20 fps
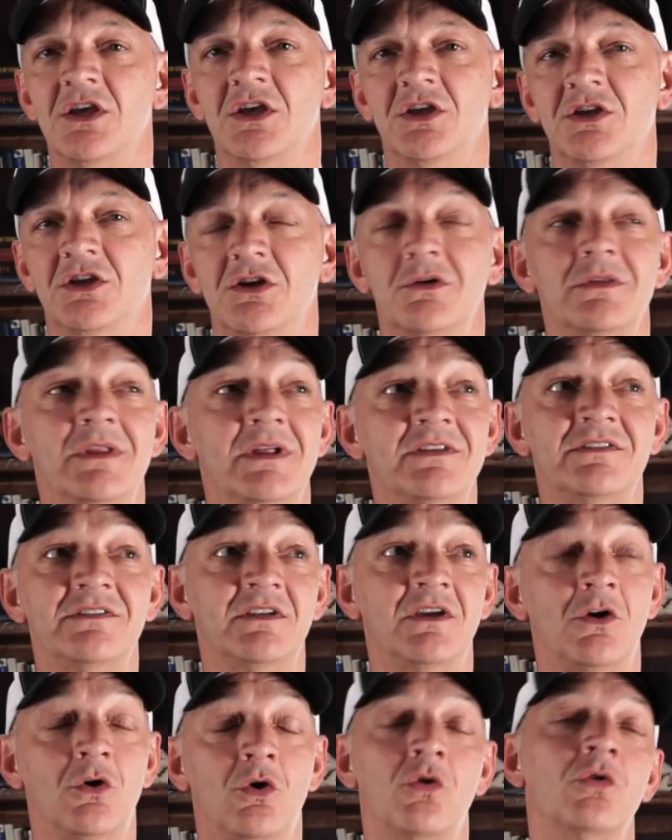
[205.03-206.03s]
You know, that's
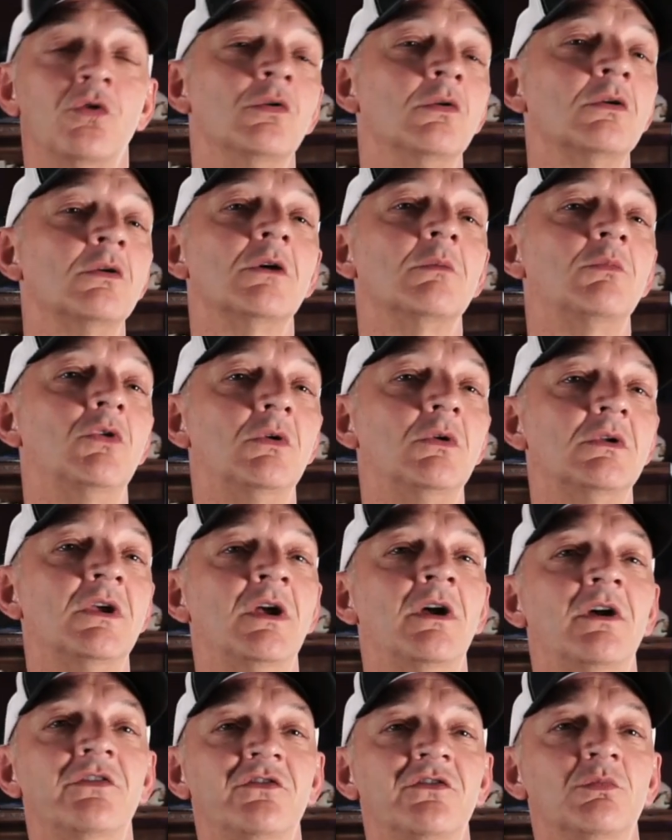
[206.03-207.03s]
a horrible
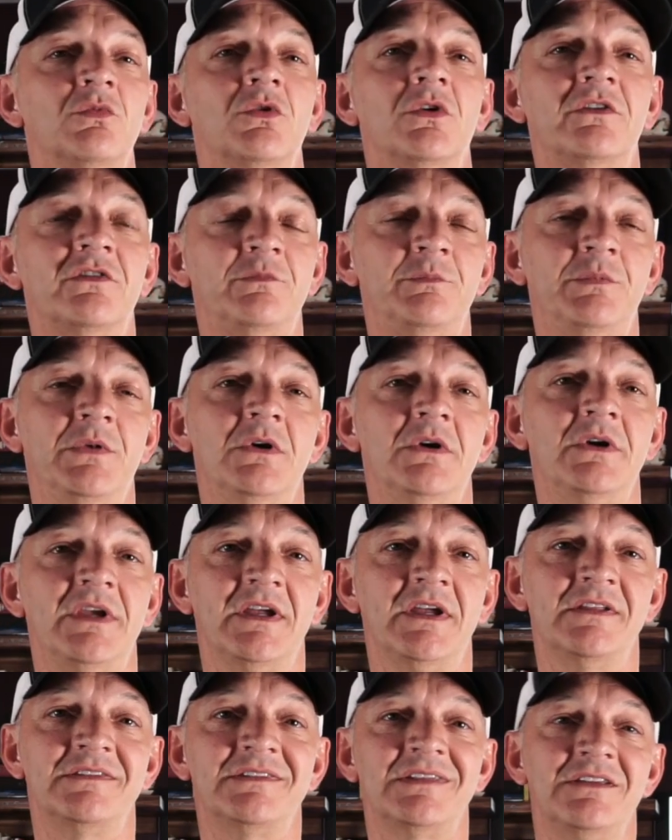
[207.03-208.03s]
customer experience.